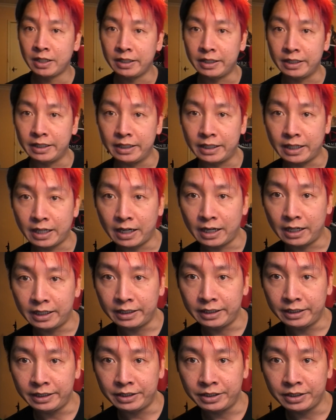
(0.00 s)
the
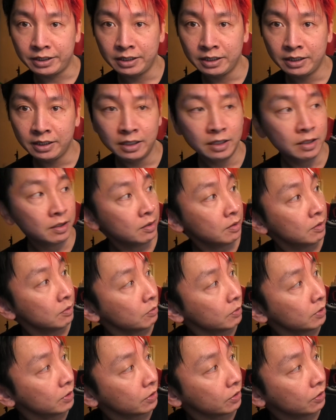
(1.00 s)
Carnage,
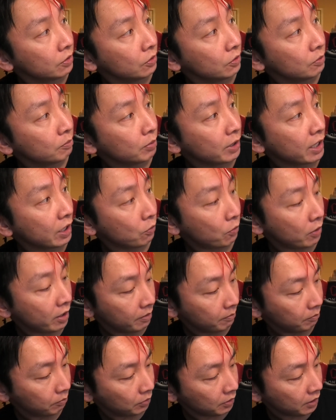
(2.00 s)
what is it called? Black, White
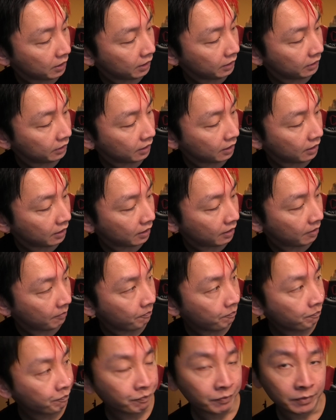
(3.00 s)
and Blood,
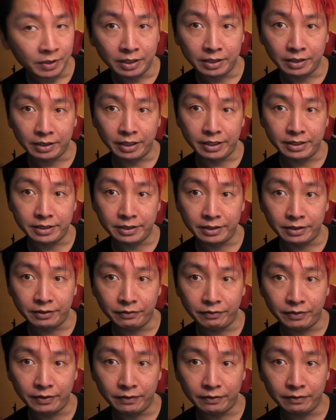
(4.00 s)
um,
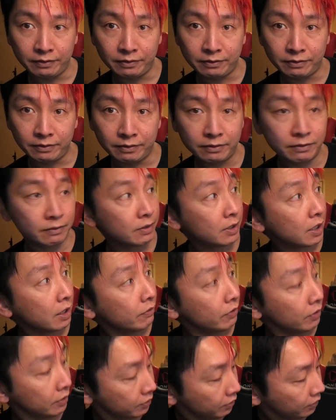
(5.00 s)
Gleason
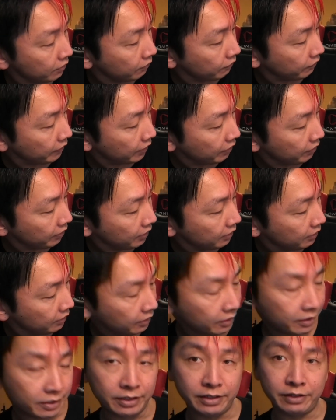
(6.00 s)
cover, is this a variant?
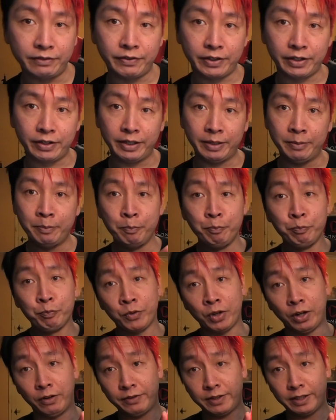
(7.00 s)
Yes, it is a variant.
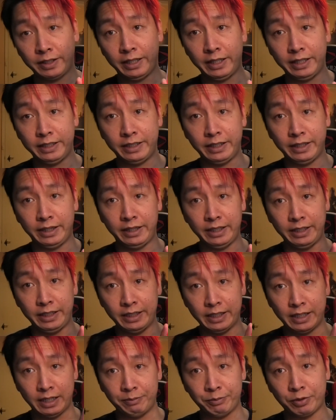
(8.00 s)
Obviously he did
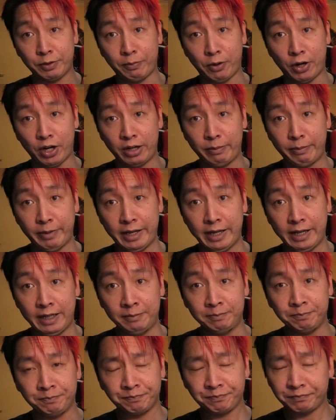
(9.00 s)
the um,
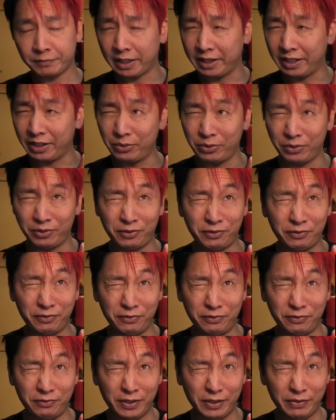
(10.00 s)
Spider-Man, I think it was
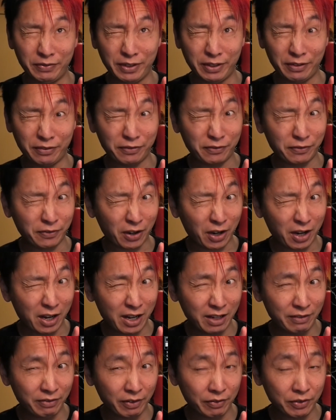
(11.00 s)

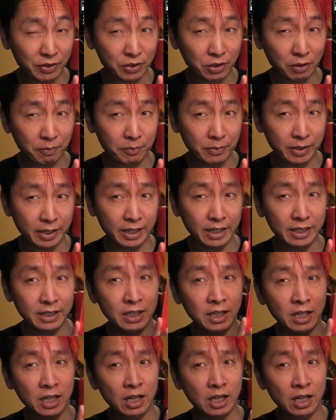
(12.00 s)
55 off the top of my head,